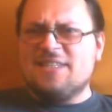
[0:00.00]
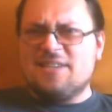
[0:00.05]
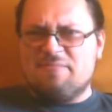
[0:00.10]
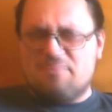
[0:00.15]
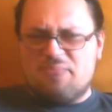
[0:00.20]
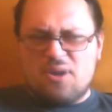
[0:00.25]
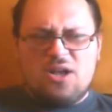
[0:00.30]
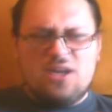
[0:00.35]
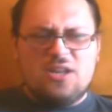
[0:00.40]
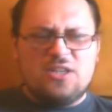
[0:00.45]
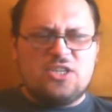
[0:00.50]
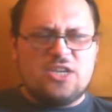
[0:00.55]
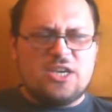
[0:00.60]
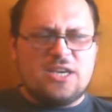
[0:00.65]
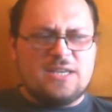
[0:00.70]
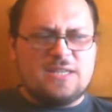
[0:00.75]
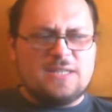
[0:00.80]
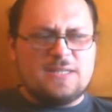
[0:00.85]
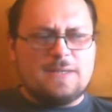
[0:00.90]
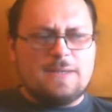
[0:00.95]

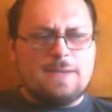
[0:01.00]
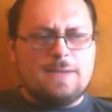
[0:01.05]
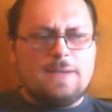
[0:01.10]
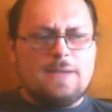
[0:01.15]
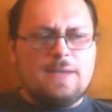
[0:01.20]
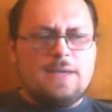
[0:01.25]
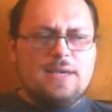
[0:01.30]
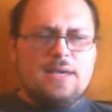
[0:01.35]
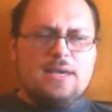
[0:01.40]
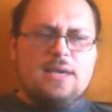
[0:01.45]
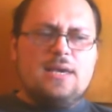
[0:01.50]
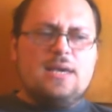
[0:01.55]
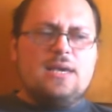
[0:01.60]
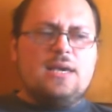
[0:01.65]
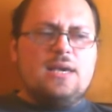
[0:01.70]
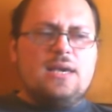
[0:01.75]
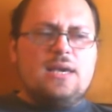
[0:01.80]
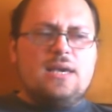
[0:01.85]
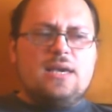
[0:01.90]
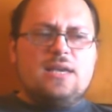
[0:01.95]
apologize.
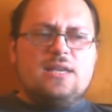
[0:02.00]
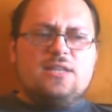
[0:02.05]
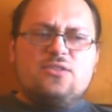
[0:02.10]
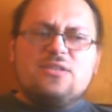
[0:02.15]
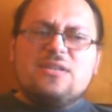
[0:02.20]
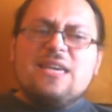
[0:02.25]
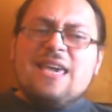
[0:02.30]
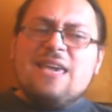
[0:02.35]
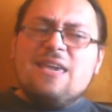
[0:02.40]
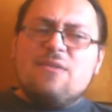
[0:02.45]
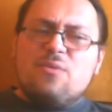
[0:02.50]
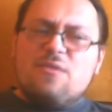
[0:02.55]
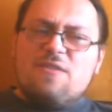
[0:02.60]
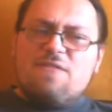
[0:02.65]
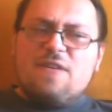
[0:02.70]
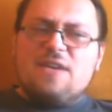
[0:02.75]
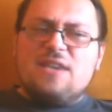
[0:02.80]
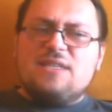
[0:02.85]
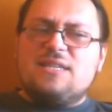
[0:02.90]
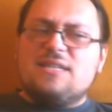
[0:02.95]
Today we
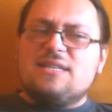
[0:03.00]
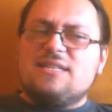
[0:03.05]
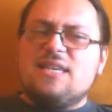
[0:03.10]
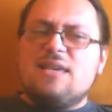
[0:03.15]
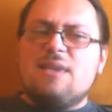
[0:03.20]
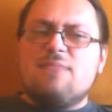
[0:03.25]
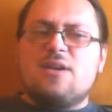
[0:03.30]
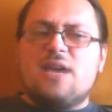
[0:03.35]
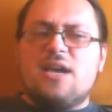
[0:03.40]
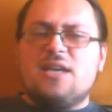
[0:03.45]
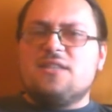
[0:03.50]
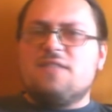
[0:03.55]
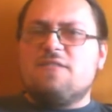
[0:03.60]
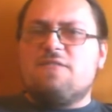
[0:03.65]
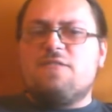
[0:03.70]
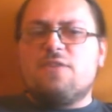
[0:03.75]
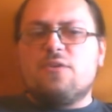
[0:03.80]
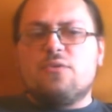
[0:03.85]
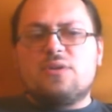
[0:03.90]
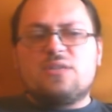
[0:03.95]
face the same kind of
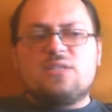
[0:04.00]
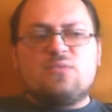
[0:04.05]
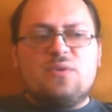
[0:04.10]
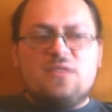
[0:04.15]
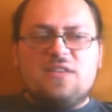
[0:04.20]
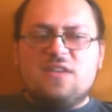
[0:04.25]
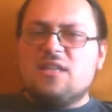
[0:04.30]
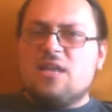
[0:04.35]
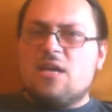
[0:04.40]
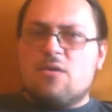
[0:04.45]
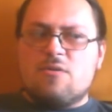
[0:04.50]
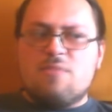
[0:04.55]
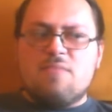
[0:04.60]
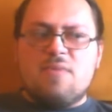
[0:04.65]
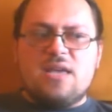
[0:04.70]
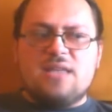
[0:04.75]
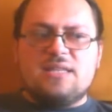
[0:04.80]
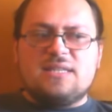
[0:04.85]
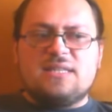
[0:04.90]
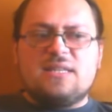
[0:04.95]
folks within our
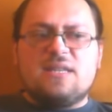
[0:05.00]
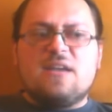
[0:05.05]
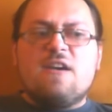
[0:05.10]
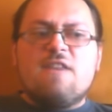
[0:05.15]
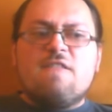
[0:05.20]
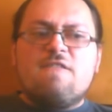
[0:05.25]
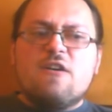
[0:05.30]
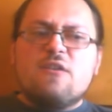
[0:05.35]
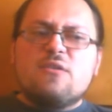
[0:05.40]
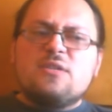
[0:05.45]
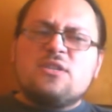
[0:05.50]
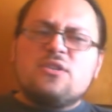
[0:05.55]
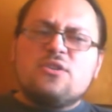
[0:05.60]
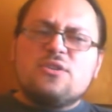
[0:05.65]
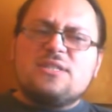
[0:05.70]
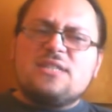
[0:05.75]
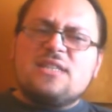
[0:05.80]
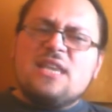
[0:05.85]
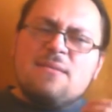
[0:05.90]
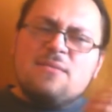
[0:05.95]
midst. Folks
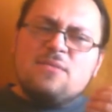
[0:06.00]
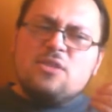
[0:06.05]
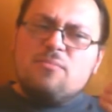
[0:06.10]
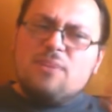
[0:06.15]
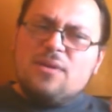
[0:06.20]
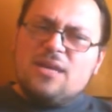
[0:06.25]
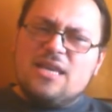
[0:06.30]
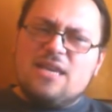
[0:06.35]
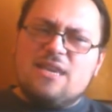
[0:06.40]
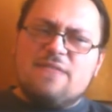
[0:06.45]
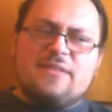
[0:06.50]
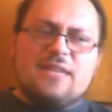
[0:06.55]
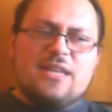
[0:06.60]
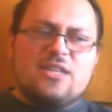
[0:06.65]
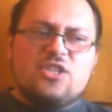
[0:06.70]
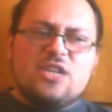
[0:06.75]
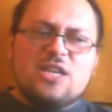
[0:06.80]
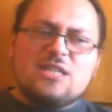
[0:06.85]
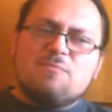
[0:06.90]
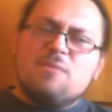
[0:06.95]
who seem to believe
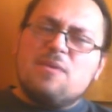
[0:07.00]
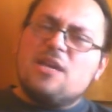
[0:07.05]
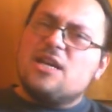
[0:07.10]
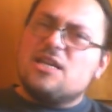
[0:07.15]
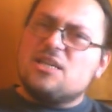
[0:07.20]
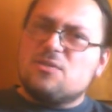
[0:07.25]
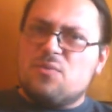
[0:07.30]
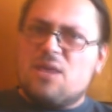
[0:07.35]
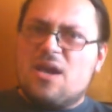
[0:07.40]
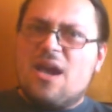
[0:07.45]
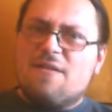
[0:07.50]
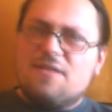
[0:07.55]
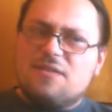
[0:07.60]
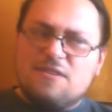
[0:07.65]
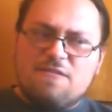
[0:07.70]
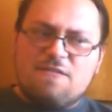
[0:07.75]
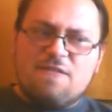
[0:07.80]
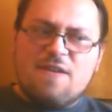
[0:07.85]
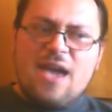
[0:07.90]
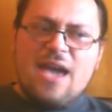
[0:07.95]
that just because we have
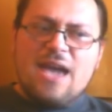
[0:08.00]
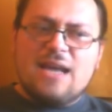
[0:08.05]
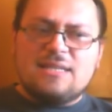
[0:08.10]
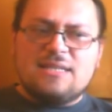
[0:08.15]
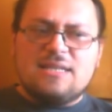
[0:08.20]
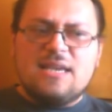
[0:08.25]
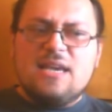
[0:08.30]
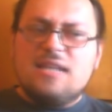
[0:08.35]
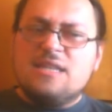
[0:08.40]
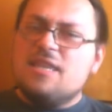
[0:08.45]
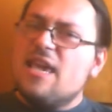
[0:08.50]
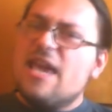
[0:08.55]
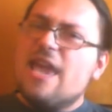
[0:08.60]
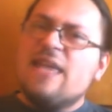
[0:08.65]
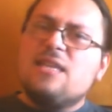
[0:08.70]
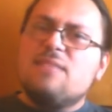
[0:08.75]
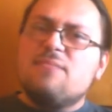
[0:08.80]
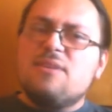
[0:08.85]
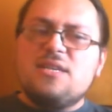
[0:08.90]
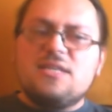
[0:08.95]
the facts, the
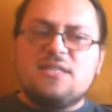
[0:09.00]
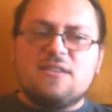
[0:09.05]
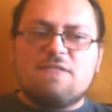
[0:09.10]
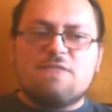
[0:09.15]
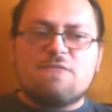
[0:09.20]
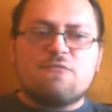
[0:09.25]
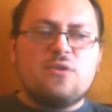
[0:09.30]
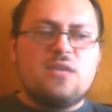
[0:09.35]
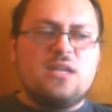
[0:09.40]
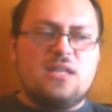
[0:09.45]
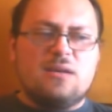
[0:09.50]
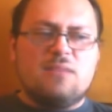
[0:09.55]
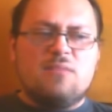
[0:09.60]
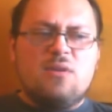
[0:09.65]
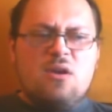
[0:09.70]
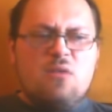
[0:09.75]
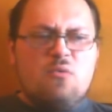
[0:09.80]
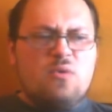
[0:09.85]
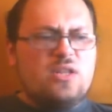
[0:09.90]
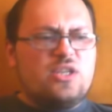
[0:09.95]
enemies of
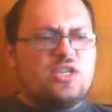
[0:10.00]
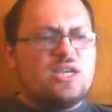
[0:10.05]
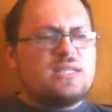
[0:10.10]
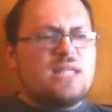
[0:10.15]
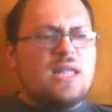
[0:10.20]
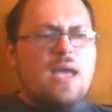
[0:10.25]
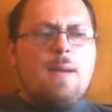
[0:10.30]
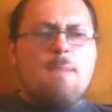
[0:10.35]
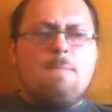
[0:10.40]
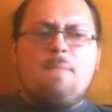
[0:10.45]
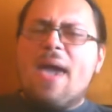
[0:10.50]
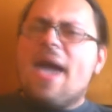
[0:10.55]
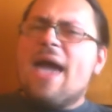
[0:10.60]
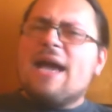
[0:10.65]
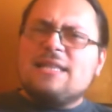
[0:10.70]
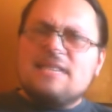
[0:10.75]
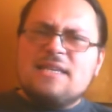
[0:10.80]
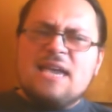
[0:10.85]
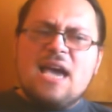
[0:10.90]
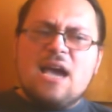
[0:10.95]
freedom will just
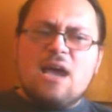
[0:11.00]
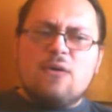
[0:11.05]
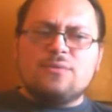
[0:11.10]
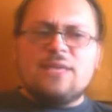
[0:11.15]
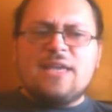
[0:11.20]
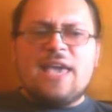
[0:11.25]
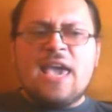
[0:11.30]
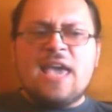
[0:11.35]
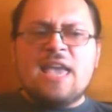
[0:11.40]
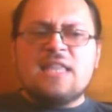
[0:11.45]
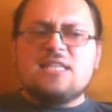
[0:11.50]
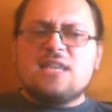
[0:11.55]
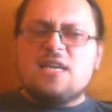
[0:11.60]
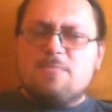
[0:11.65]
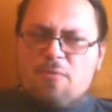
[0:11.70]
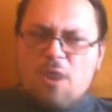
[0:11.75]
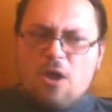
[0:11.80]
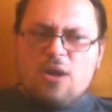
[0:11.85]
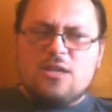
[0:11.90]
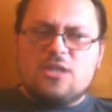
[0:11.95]
back down and
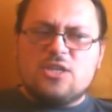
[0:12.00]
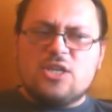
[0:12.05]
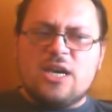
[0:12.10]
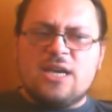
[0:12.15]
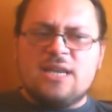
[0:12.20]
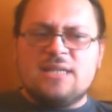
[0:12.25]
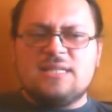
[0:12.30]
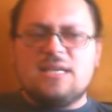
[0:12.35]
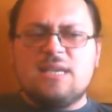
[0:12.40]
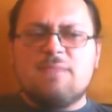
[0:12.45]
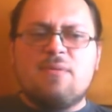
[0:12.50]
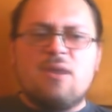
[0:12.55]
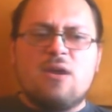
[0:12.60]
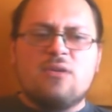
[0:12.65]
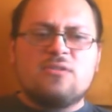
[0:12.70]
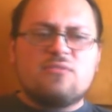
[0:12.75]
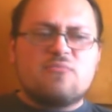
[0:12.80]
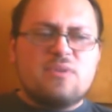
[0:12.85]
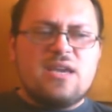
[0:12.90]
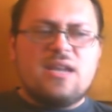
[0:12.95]
apologize
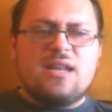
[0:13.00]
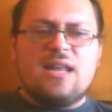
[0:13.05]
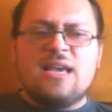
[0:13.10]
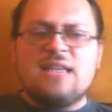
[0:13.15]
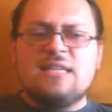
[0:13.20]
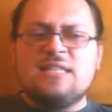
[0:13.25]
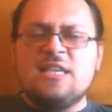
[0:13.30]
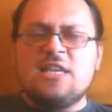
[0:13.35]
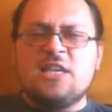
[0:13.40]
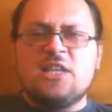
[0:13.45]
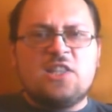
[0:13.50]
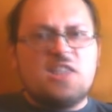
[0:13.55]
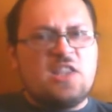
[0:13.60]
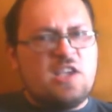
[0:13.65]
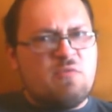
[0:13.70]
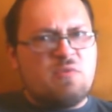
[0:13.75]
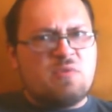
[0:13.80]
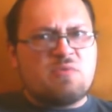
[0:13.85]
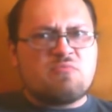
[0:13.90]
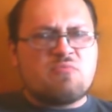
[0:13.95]
upon realizing
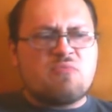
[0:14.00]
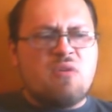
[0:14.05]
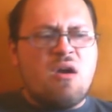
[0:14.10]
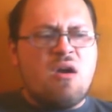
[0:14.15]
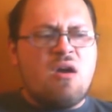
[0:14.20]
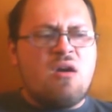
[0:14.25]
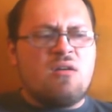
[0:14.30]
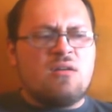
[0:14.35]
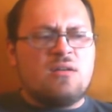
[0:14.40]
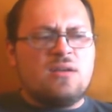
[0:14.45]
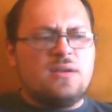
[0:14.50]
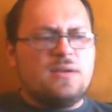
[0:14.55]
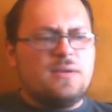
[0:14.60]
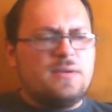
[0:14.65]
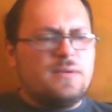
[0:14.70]
they were wrong.